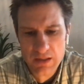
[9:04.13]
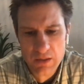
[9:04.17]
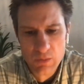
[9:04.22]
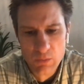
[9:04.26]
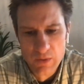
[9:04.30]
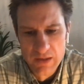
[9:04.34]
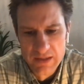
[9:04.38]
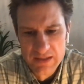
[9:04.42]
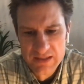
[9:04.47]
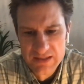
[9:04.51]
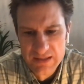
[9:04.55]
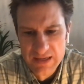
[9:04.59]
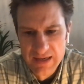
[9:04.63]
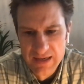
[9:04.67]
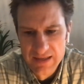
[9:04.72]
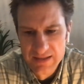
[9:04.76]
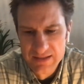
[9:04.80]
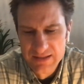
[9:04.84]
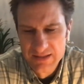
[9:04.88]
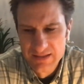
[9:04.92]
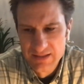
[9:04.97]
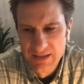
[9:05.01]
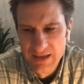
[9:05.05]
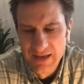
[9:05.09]
weak
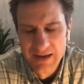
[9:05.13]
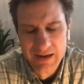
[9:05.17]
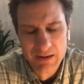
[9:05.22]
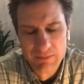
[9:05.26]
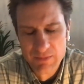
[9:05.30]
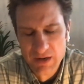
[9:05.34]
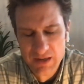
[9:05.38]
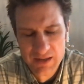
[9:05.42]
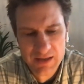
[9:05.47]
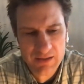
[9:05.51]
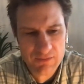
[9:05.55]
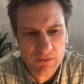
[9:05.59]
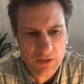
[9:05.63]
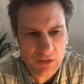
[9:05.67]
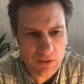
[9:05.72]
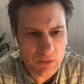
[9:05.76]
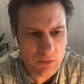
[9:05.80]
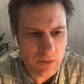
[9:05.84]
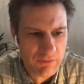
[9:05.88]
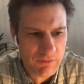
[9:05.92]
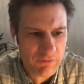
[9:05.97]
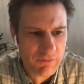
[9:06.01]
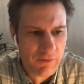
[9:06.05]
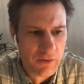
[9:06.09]
sides. And I'm not giving
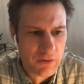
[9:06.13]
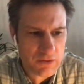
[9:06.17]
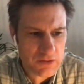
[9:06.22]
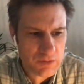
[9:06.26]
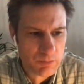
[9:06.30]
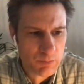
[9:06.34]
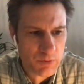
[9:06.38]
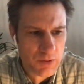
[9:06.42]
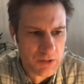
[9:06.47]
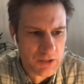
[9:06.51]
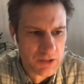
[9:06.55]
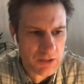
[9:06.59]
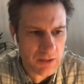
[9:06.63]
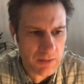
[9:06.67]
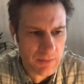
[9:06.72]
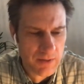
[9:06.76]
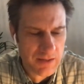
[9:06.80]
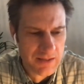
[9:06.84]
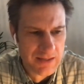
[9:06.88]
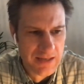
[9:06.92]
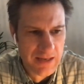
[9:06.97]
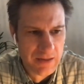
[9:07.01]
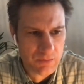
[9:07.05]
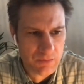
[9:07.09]
you a false impression that my
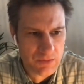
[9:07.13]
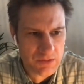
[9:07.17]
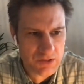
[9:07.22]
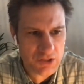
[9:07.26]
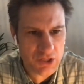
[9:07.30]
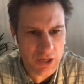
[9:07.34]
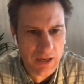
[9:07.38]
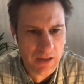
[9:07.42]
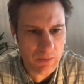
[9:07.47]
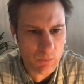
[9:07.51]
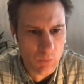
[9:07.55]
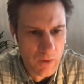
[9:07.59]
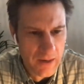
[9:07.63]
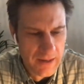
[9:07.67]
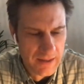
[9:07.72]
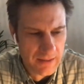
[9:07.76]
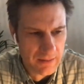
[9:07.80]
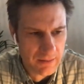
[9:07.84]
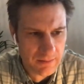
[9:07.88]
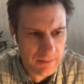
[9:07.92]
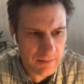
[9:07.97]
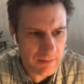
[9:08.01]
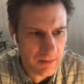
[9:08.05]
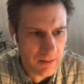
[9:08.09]
dad was John
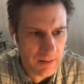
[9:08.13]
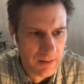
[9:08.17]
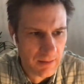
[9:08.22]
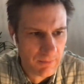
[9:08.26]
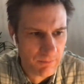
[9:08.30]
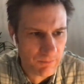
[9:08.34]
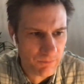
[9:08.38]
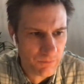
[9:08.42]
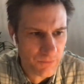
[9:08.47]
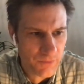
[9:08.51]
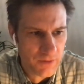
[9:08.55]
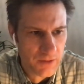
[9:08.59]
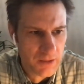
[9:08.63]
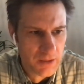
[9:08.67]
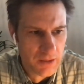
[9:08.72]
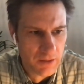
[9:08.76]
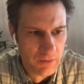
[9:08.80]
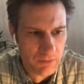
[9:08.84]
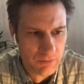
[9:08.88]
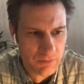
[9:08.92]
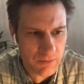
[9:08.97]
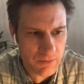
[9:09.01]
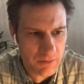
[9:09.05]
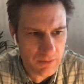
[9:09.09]
Wayne.
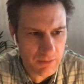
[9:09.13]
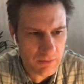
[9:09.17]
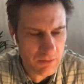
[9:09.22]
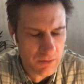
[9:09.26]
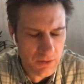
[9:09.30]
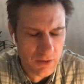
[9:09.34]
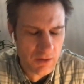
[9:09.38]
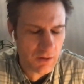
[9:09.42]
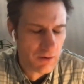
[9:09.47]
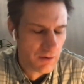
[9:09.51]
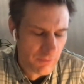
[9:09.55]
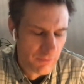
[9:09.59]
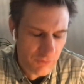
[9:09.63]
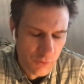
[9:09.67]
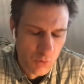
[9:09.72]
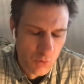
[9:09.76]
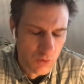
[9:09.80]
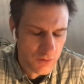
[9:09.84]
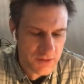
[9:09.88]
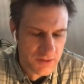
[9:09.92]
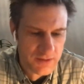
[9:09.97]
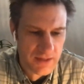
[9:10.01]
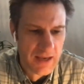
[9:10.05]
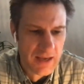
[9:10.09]
Of
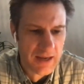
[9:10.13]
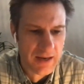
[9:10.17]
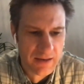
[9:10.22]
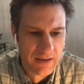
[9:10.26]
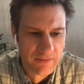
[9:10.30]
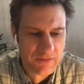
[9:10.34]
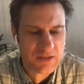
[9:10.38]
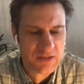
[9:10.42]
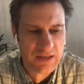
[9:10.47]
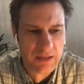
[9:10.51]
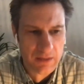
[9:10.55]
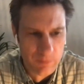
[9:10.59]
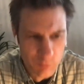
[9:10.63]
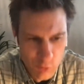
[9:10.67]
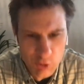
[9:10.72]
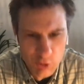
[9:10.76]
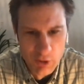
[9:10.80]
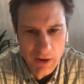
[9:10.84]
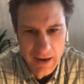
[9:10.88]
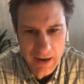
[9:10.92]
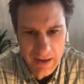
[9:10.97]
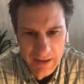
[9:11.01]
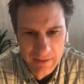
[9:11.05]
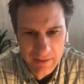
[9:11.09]
course not. I've seen him
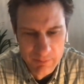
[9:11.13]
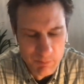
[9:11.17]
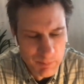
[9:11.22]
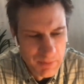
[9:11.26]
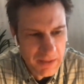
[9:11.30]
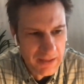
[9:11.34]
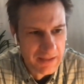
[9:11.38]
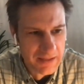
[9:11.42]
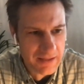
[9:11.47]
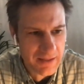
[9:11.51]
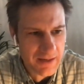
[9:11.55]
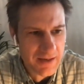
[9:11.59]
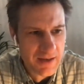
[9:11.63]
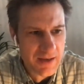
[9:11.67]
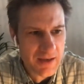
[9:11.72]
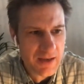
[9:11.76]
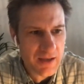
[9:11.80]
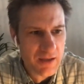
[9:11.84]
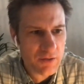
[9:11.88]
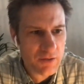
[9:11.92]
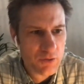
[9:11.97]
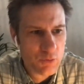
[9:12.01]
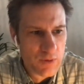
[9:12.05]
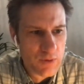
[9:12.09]
cry. But
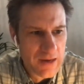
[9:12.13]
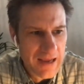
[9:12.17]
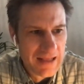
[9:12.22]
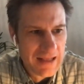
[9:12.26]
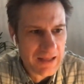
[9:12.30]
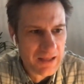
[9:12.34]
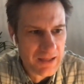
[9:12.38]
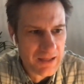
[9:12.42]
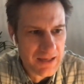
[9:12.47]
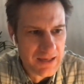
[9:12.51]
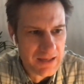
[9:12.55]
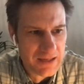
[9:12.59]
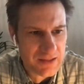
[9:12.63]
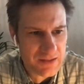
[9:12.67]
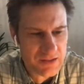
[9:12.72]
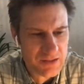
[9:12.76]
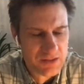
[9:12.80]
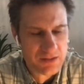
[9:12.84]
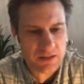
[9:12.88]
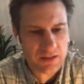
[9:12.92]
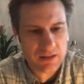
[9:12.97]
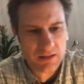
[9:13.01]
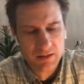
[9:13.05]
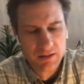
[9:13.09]
the reality
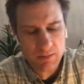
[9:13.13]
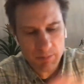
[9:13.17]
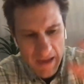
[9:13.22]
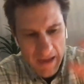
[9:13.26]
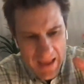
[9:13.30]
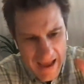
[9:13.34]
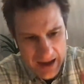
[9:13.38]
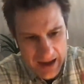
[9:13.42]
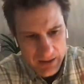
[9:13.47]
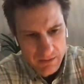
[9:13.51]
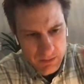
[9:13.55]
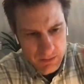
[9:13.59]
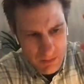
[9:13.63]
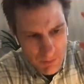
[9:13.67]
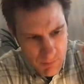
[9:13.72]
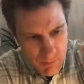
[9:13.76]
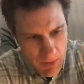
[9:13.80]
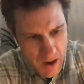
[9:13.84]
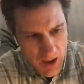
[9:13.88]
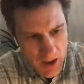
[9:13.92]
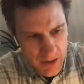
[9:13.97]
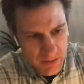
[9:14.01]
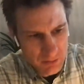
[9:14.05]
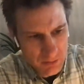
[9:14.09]
is that the pattern, the
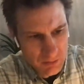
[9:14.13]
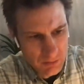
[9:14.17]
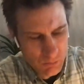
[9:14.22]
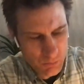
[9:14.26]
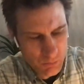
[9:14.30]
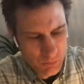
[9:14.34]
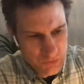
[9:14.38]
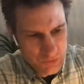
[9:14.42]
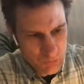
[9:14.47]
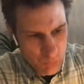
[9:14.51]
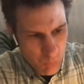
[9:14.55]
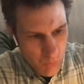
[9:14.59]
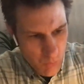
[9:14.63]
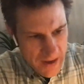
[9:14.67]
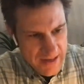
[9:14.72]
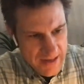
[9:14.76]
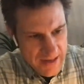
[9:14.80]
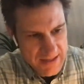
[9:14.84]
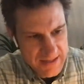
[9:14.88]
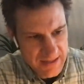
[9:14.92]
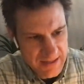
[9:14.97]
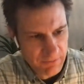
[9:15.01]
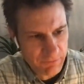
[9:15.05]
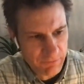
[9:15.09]
model was way
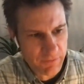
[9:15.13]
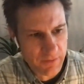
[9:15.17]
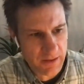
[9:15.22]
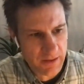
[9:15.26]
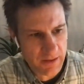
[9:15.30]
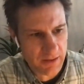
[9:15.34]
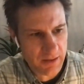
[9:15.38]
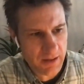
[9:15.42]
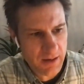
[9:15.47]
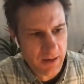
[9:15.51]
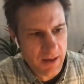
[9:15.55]
different.